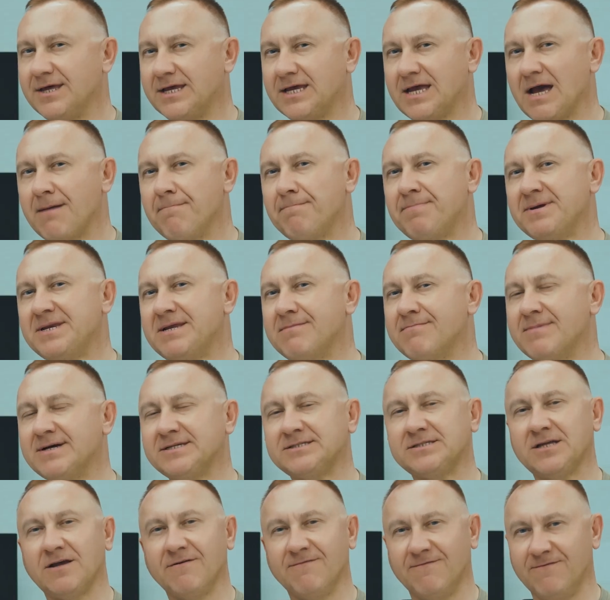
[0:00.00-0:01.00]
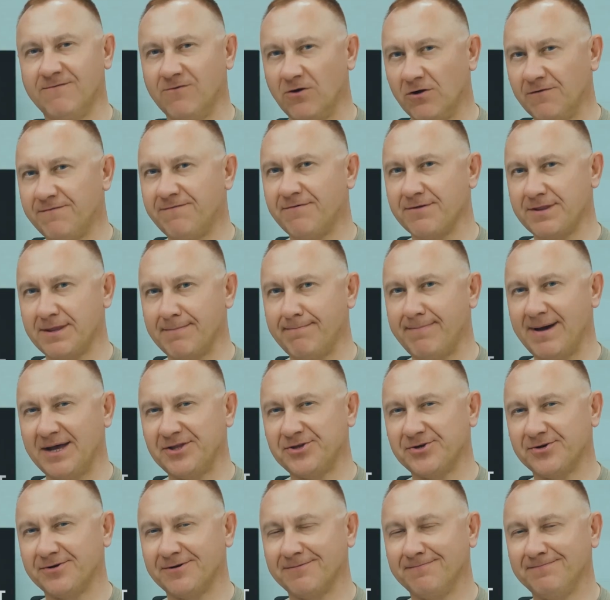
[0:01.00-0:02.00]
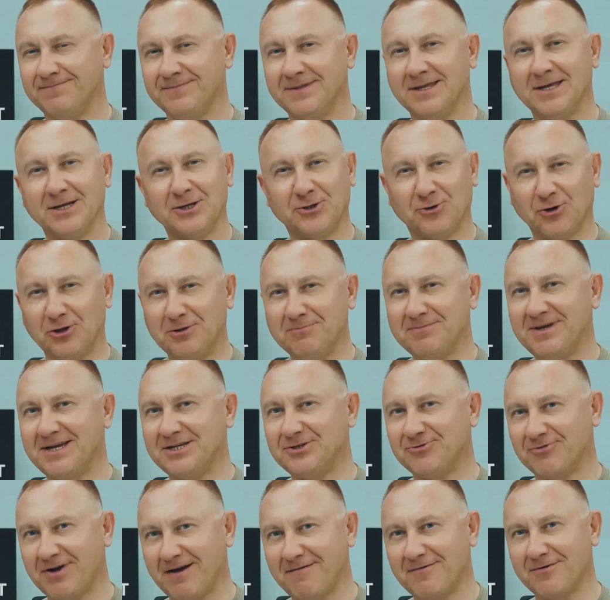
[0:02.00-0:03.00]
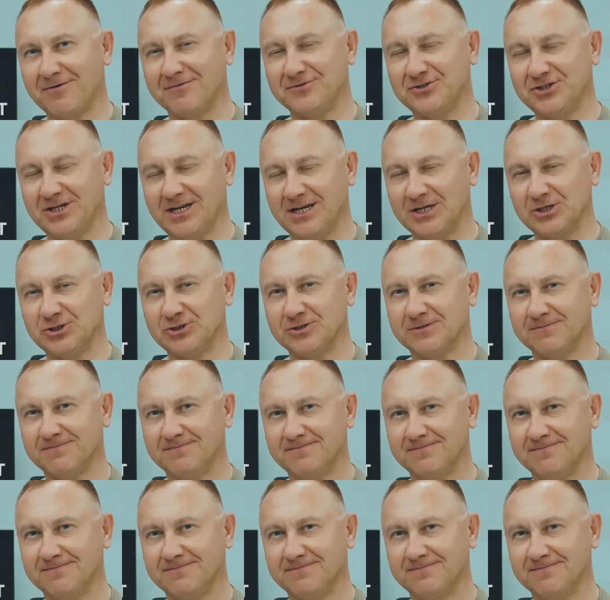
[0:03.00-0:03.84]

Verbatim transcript: The company must evolve for the better. Call me a driver of change.